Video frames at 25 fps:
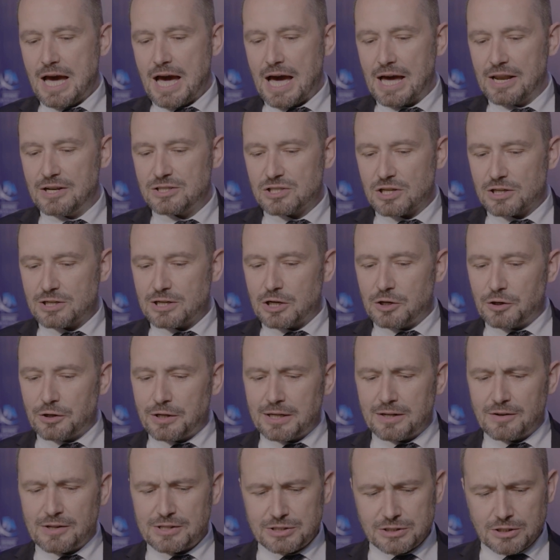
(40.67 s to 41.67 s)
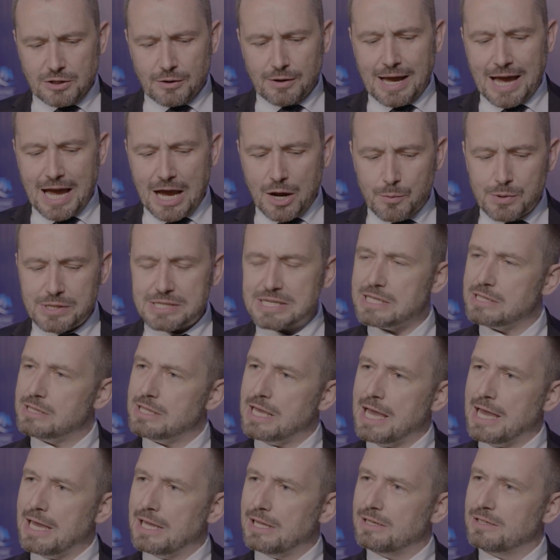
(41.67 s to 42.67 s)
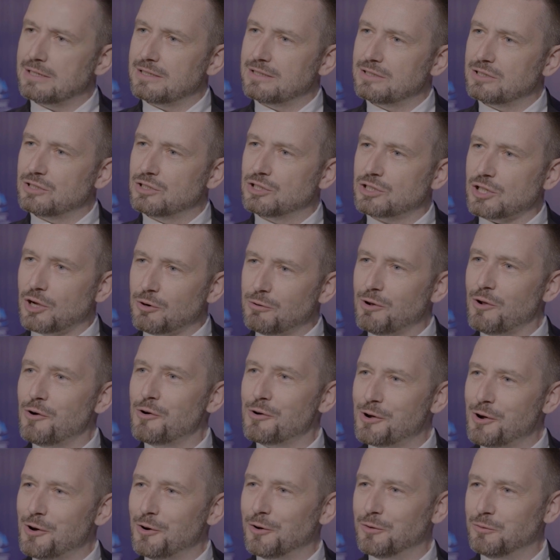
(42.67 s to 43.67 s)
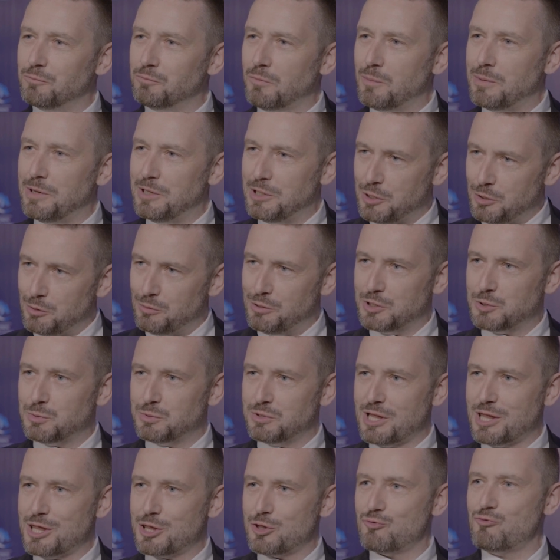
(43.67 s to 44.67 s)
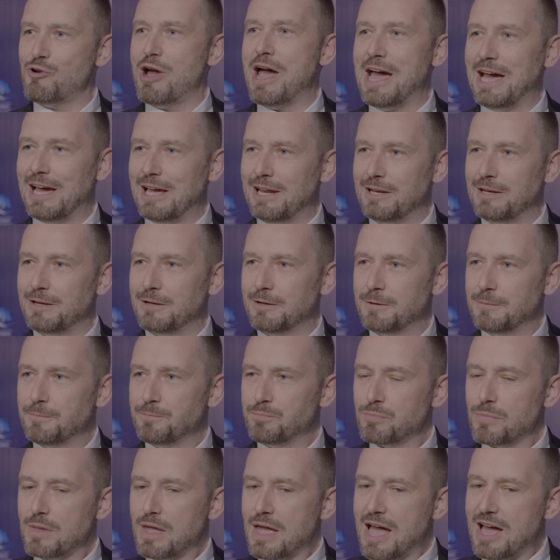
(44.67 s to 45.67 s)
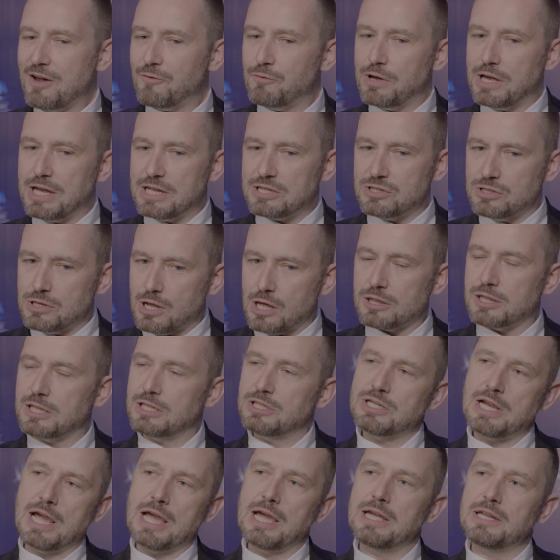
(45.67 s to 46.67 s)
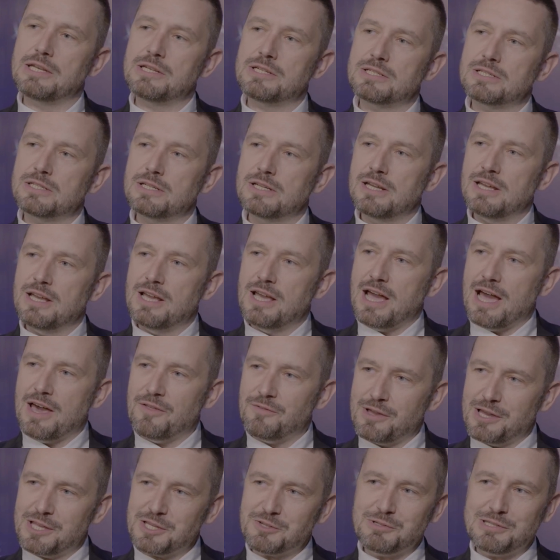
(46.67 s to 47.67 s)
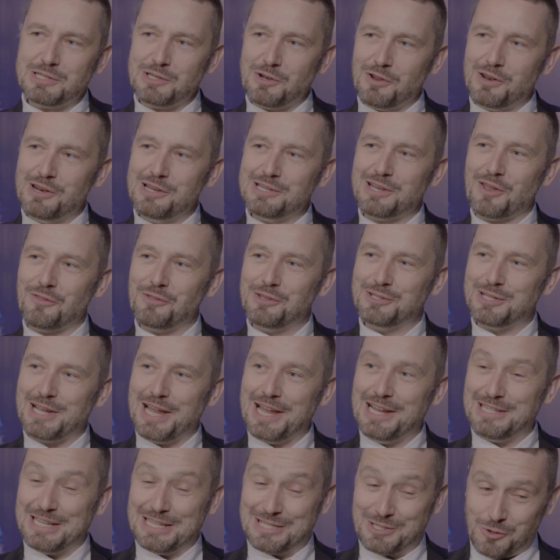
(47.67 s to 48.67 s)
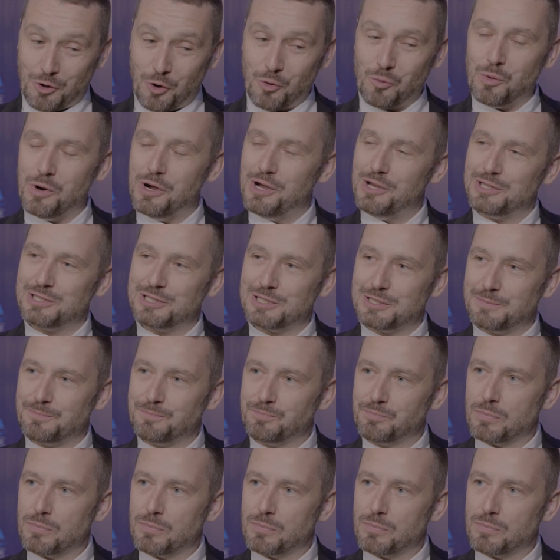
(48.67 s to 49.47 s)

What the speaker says: And started looking at this and going, how is it that so long on, when we knew this was a threat, has nothing changed? And the answer is not only has nothing changed, it's got worse.